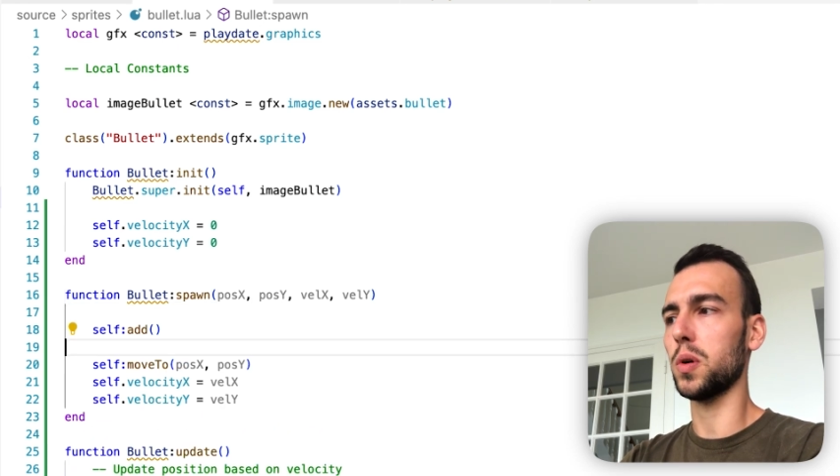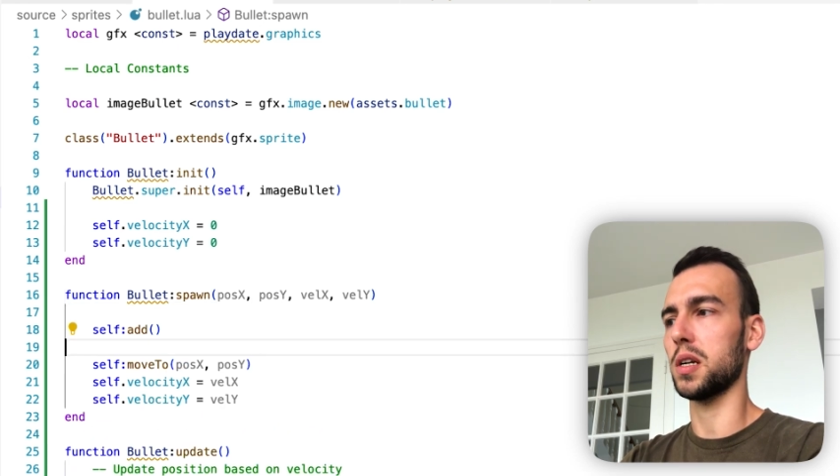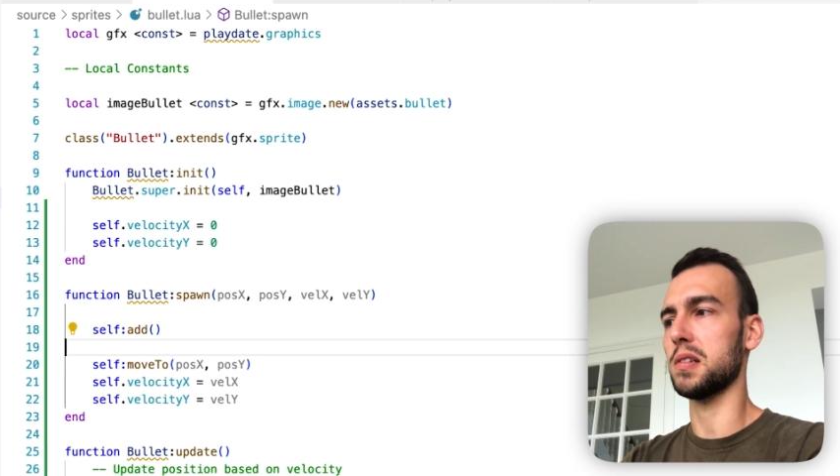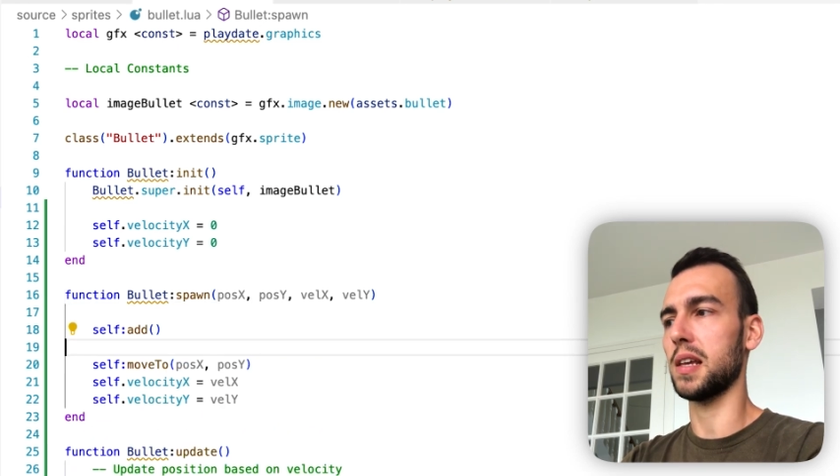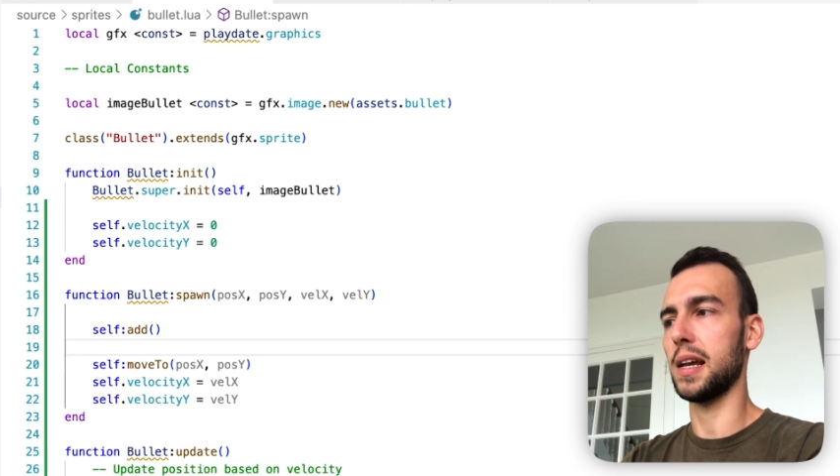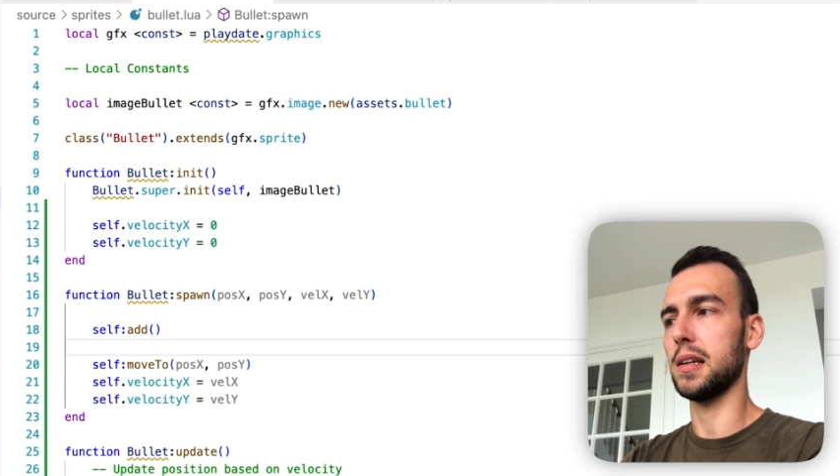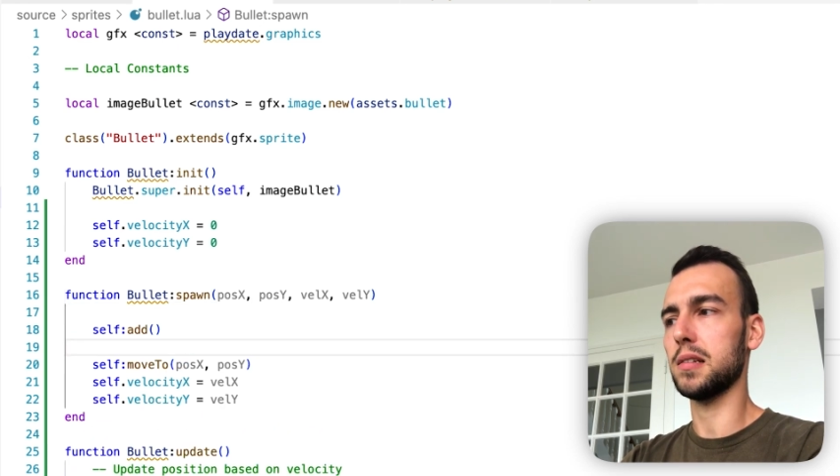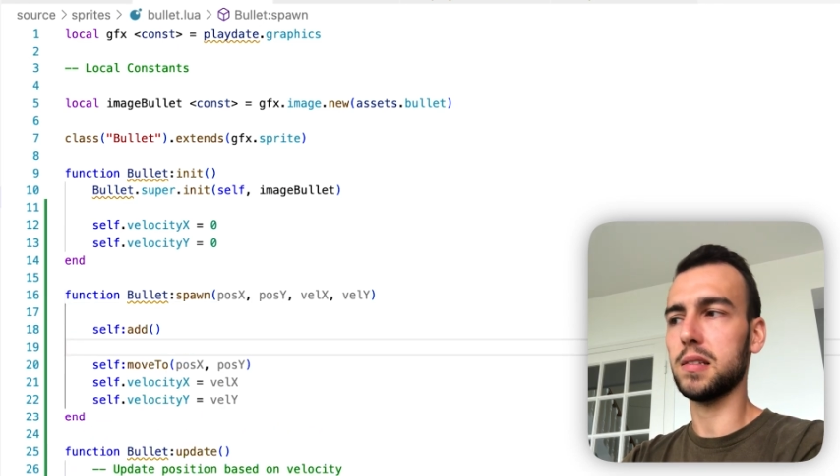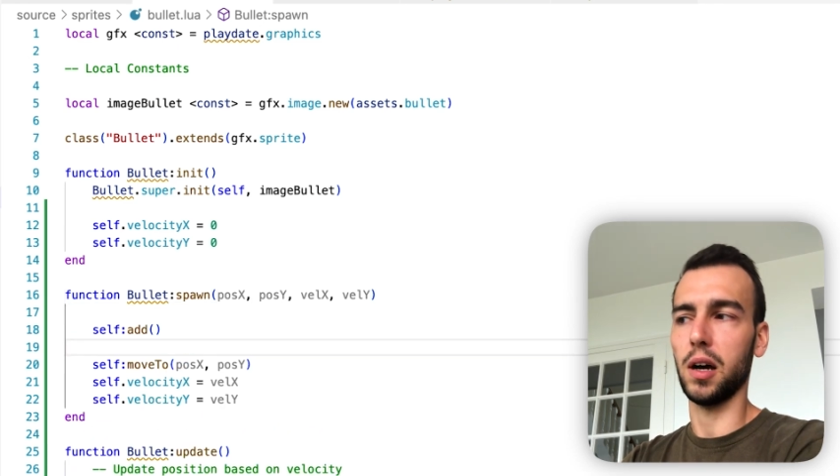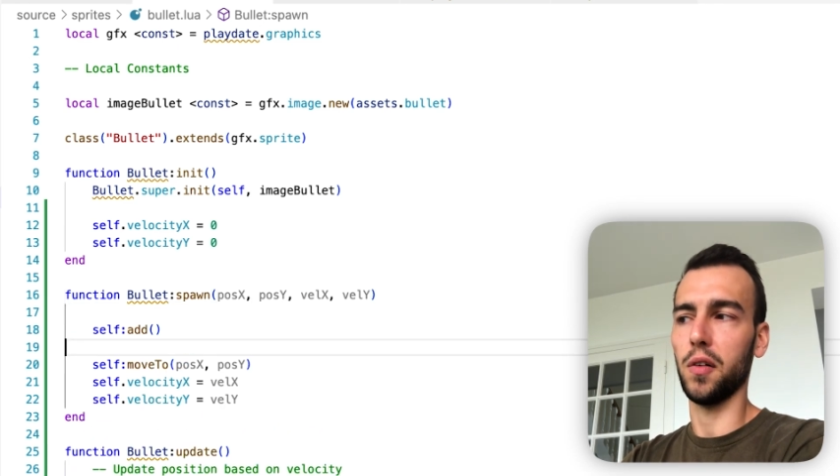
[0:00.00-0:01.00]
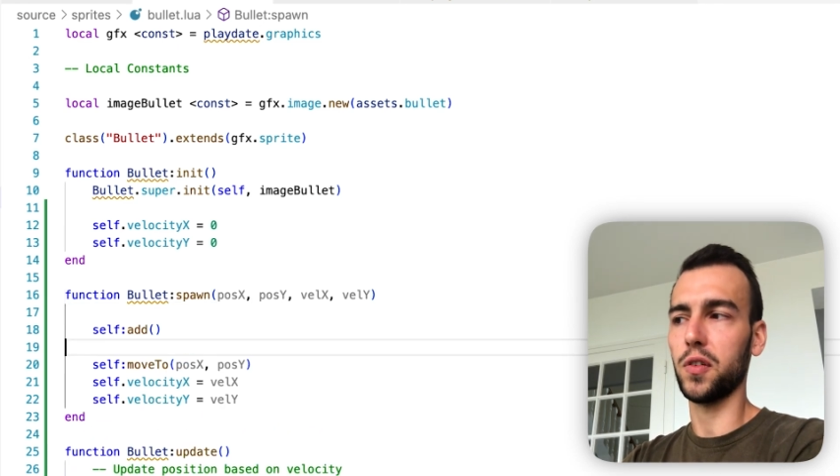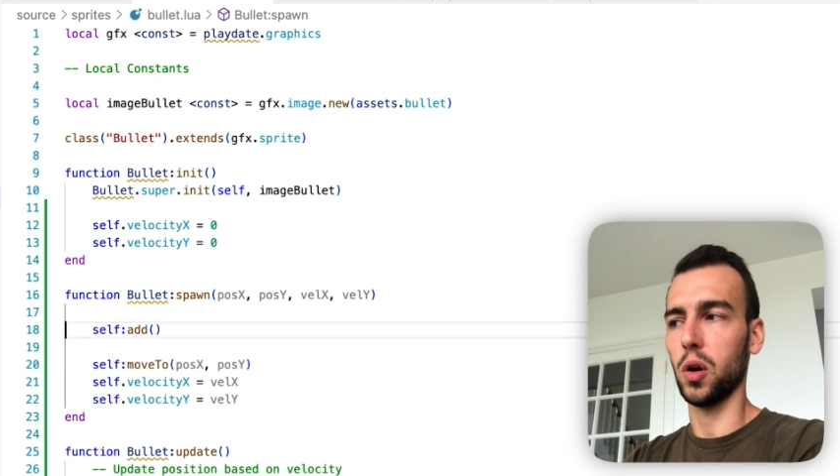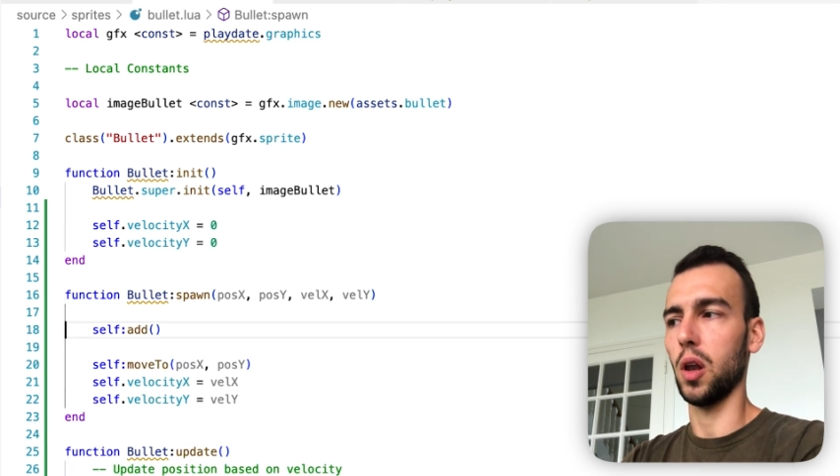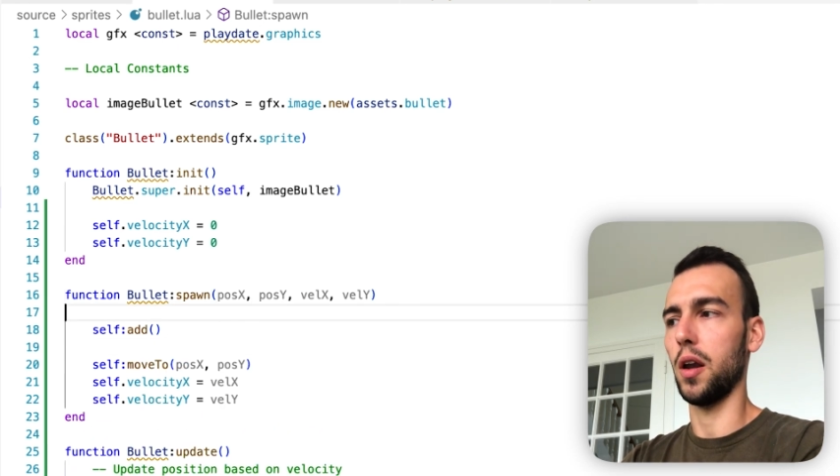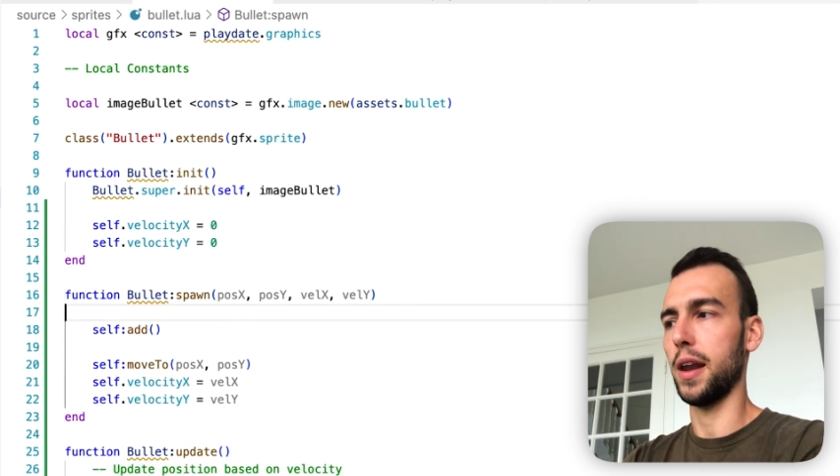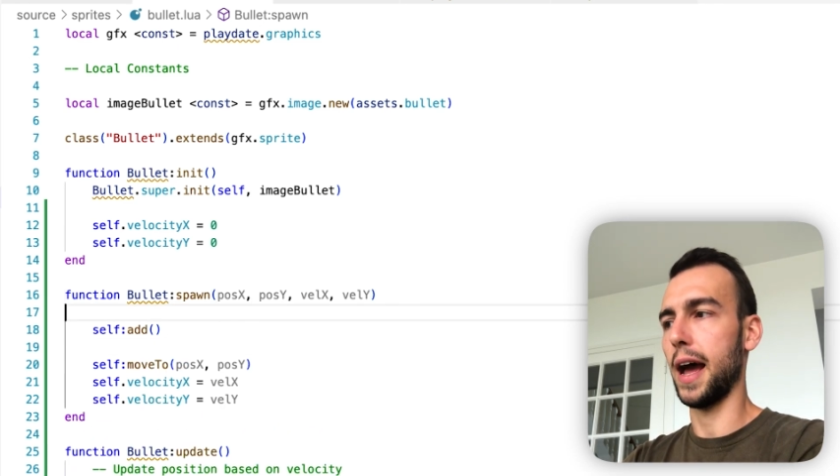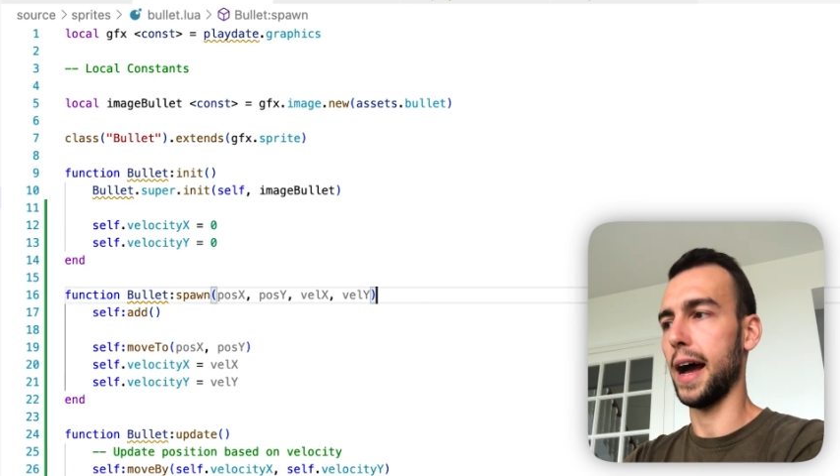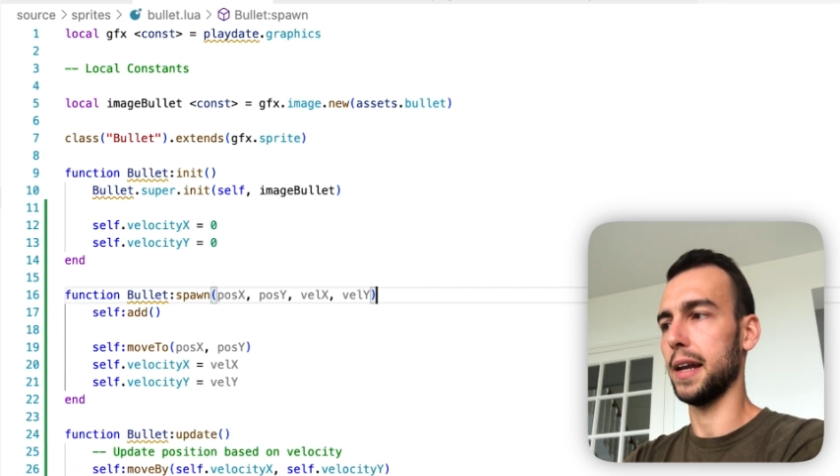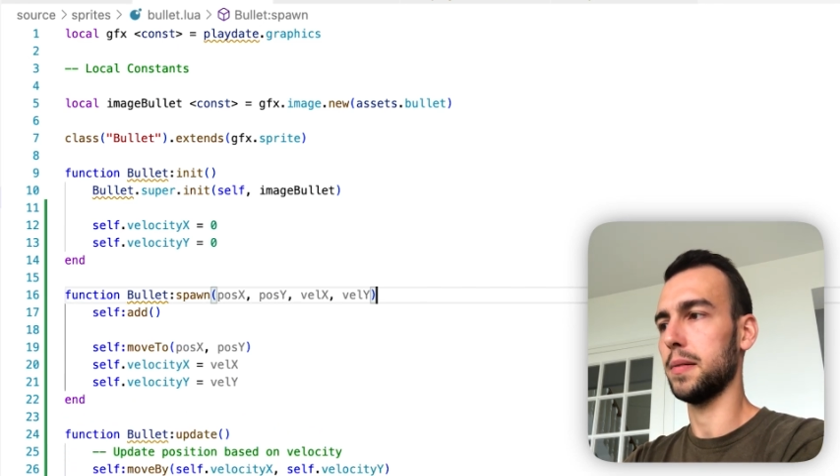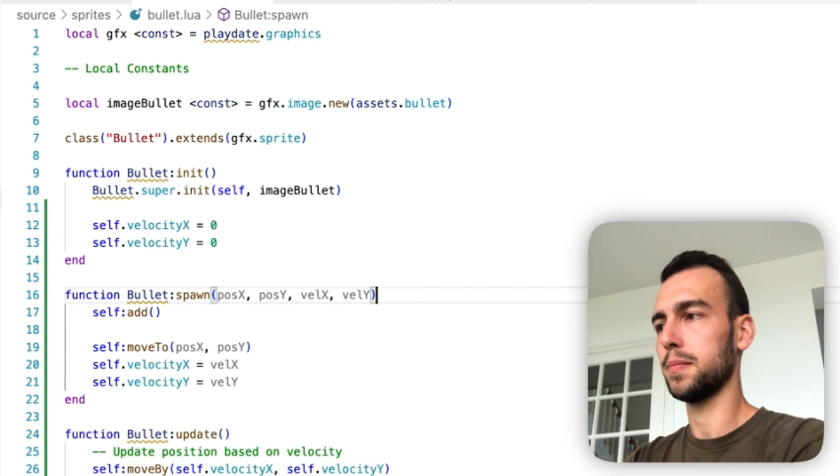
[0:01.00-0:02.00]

we're gonna say self colon add.